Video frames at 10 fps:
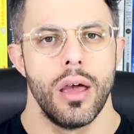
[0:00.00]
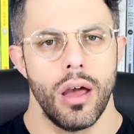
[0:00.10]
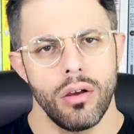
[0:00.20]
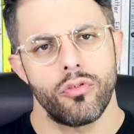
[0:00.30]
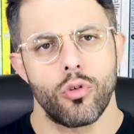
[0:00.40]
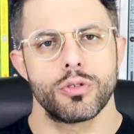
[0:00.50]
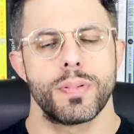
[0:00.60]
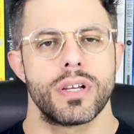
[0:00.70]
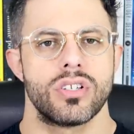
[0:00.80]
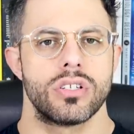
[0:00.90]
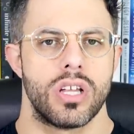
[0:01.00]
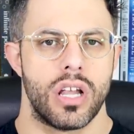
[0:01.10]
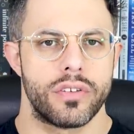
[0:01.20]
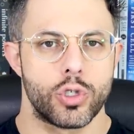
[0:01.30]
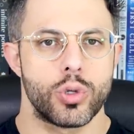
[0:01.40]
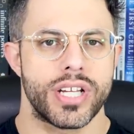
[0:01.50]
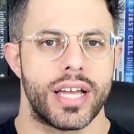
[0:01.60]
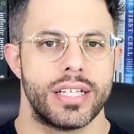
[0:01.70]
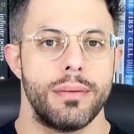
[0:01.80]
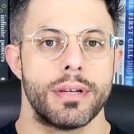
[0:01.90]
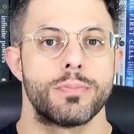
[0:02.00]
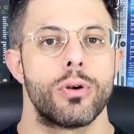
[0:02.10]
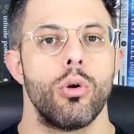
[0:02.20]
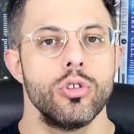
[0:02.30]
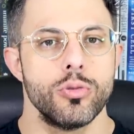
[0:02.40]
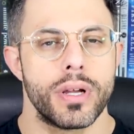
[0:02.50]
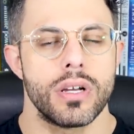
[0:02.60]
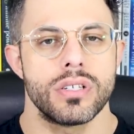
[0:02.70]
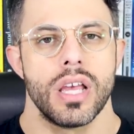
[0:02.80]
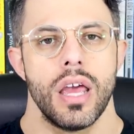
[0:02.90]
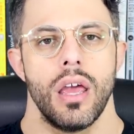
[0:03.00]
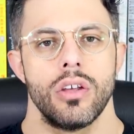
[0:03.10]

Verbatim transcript: Of course, because there's a lot of Jewish academics, but also because